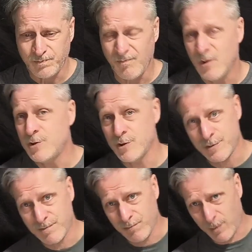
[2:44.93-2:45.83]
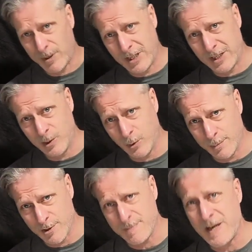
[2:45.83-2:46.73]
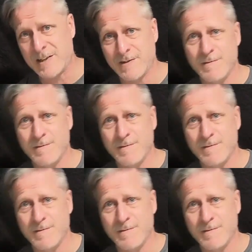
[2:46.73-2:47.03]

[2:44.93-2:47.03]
just from a lot lower perspective.